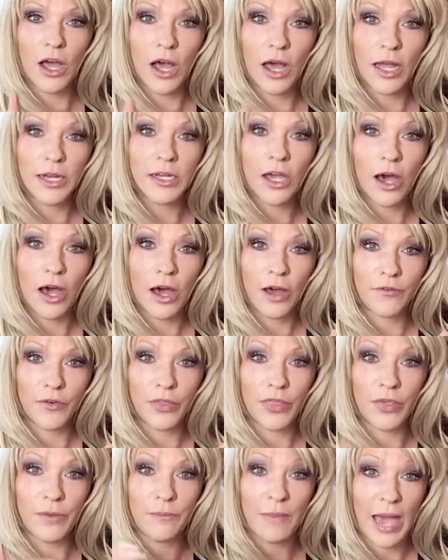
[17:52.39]
uncover
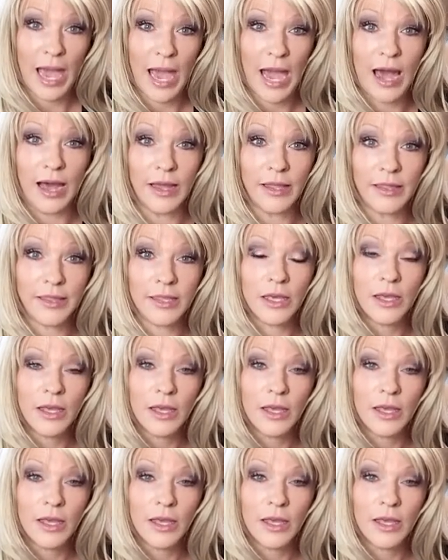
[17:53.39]
the path